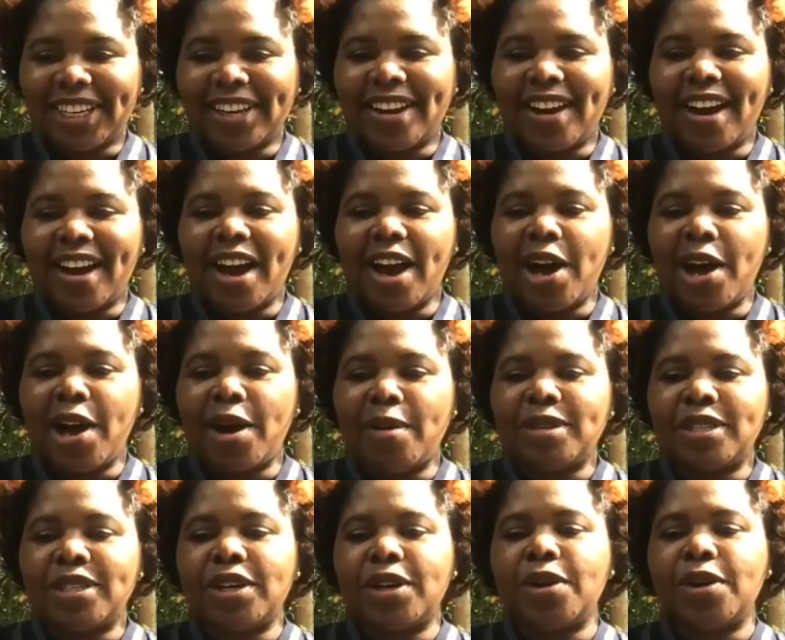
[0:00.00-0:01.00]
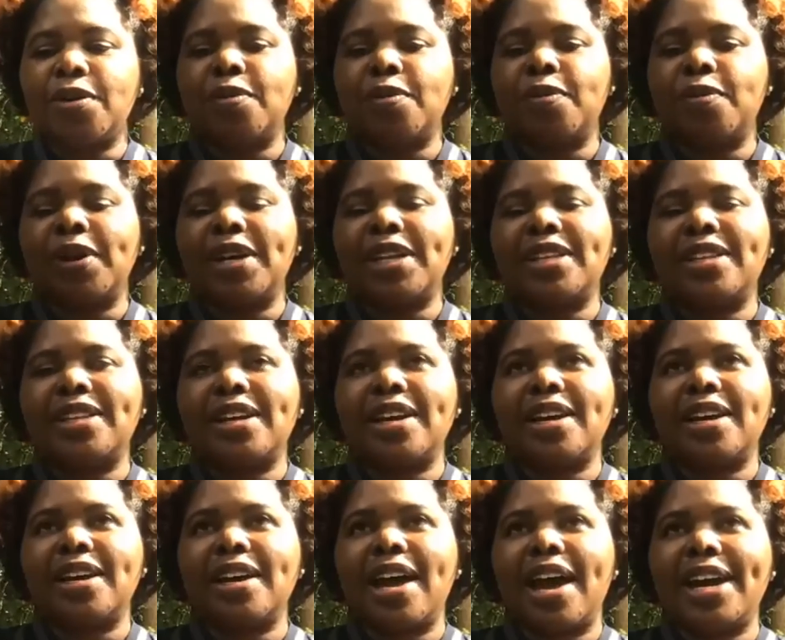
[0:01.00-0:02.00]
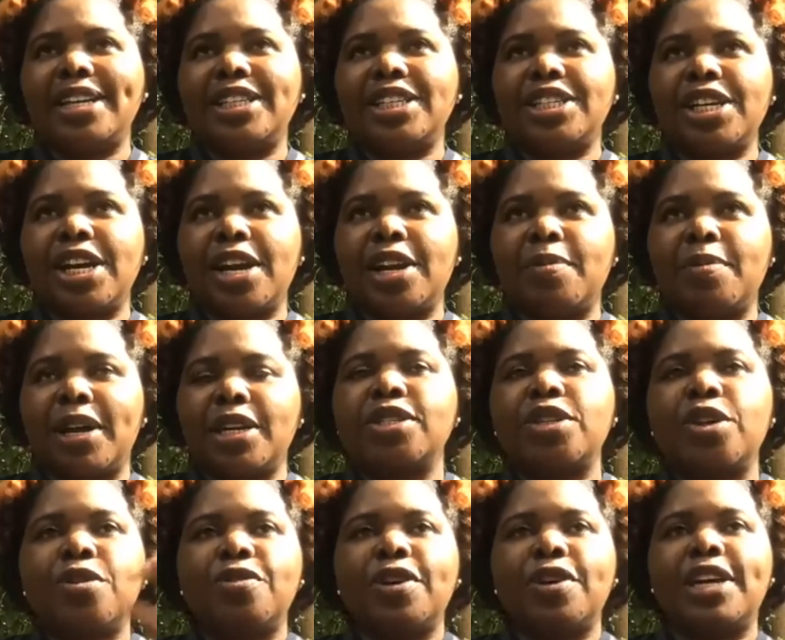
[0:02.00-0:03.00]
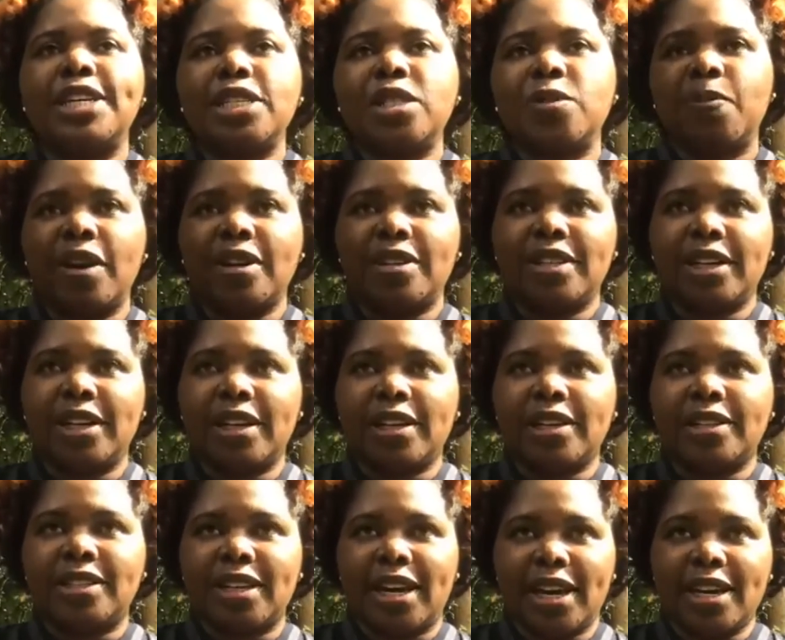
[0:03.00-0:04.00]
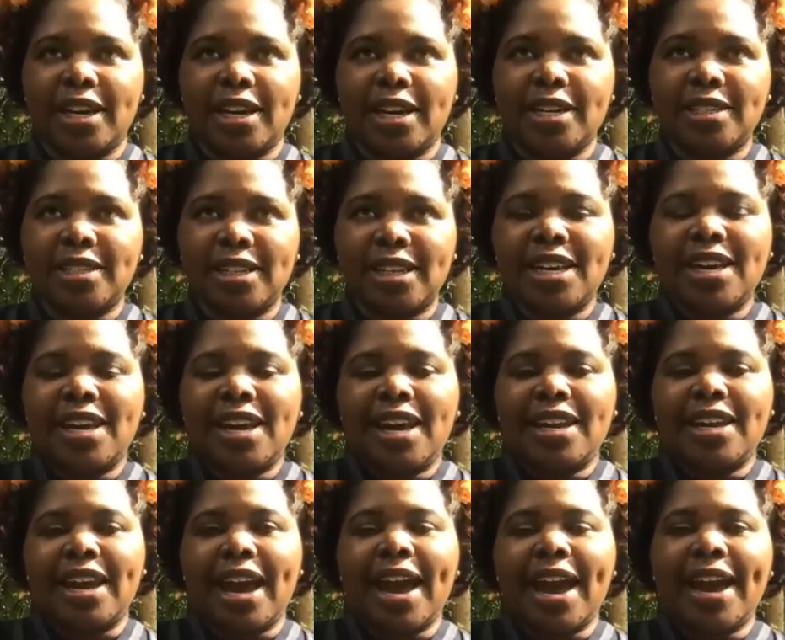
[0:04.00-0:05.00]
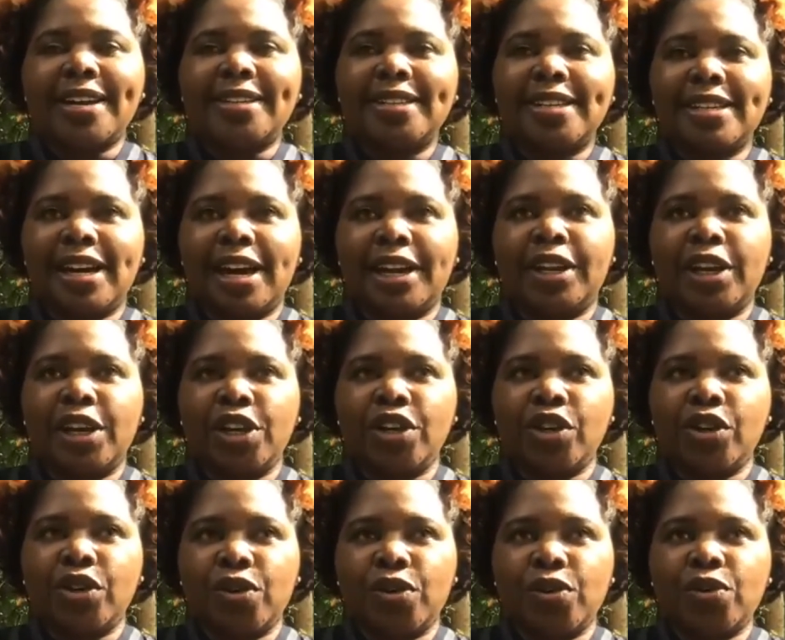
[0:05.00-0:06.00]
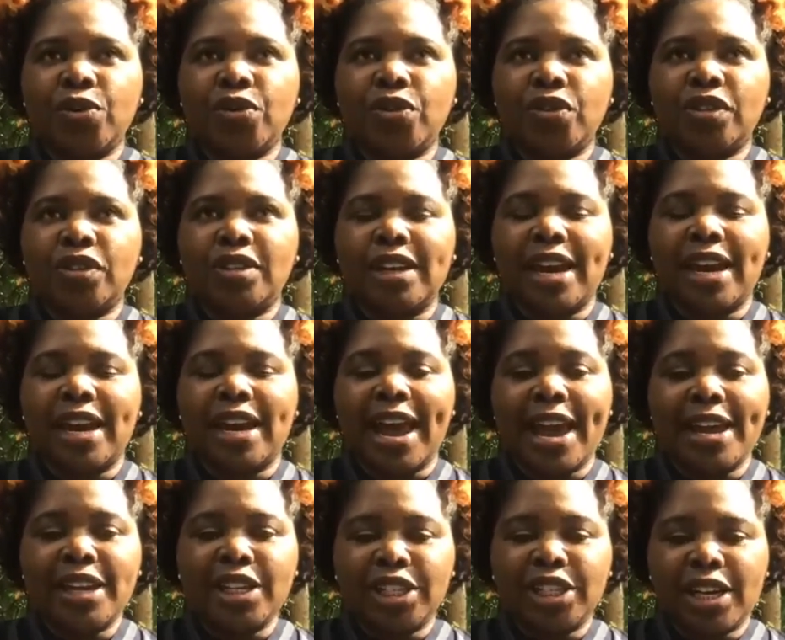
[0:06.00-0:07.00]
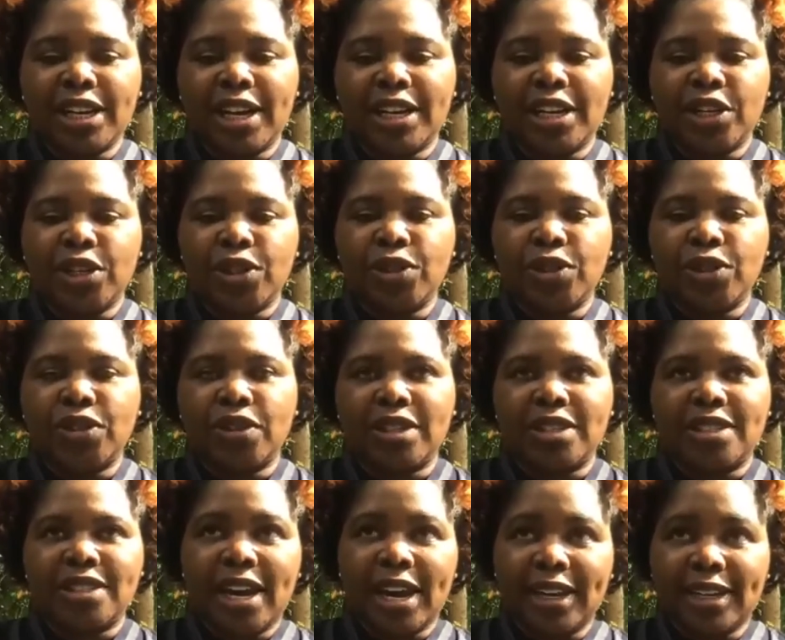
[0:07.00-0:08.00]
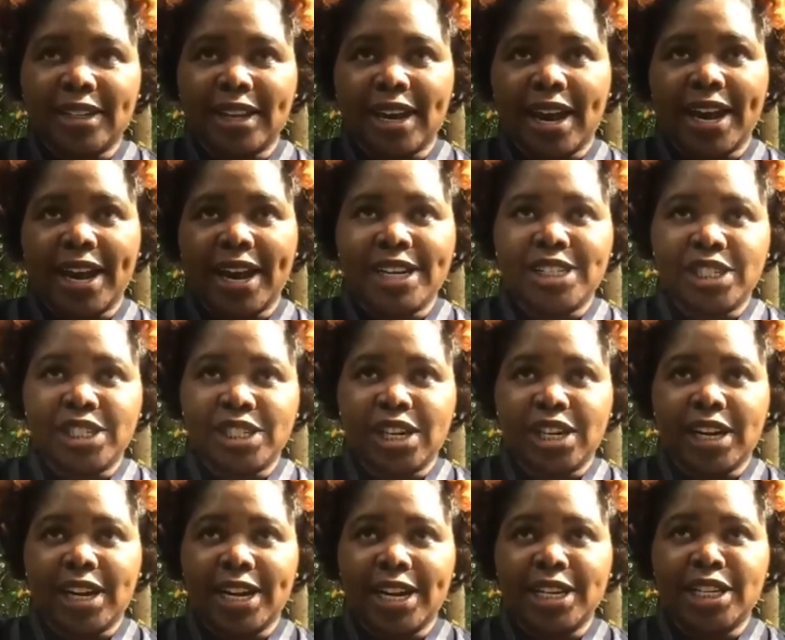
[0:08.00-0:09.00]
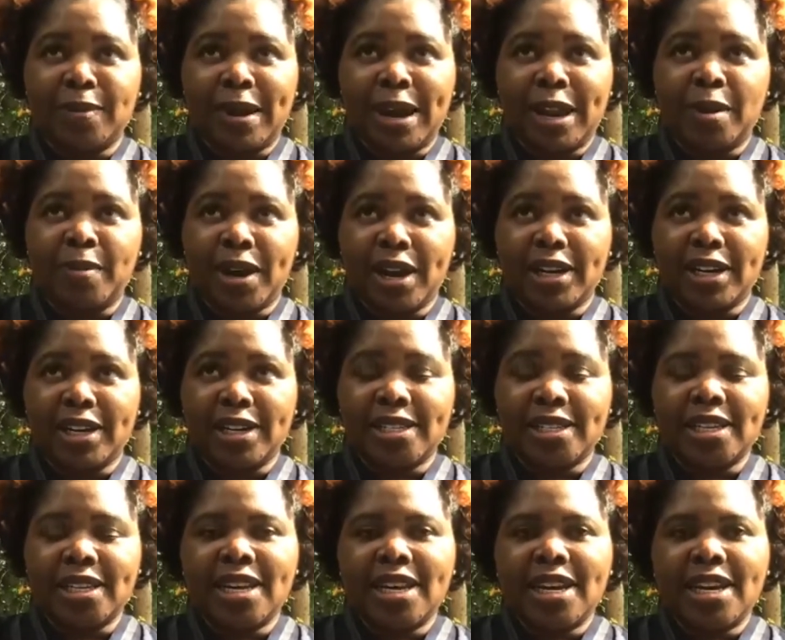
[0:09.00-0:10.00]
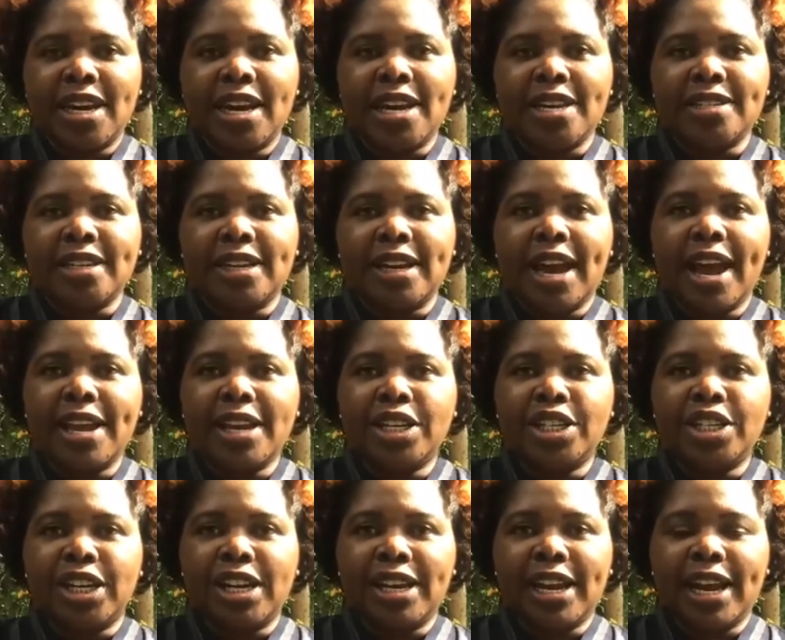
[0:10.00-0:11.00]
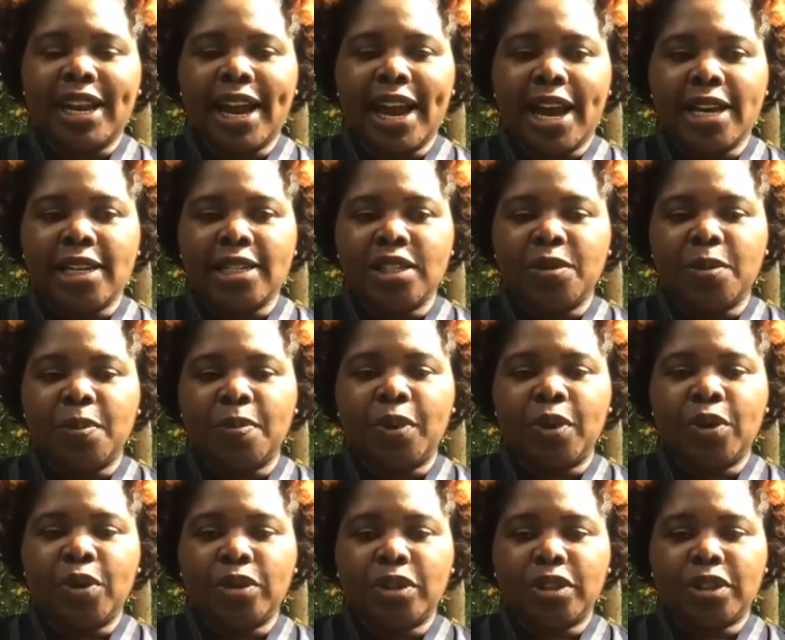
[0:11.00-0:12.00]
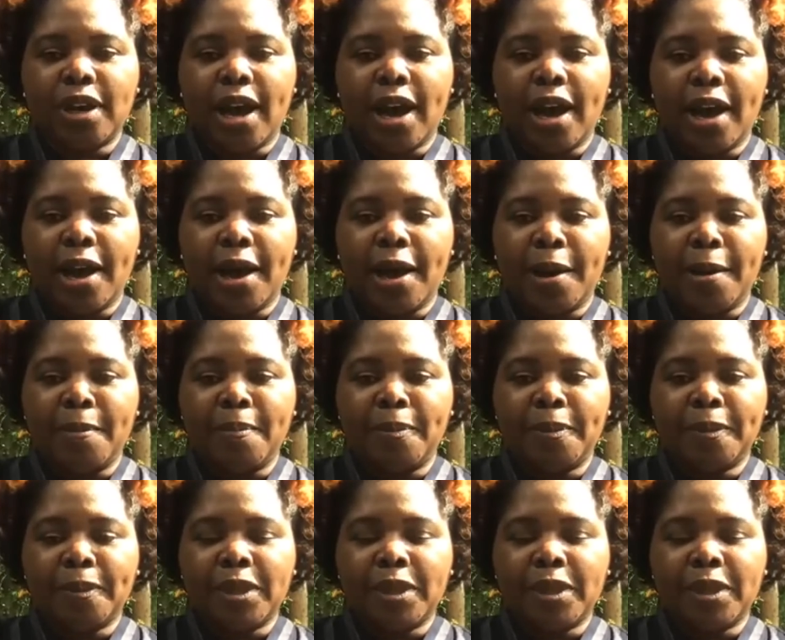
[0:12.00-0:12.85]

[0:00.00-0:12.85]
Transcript: Um, so with the IgG antibody, so in this particular test, the assay that they use, the antigen that they use to detect the IgG and IgM antibodies is an antigen that has both um,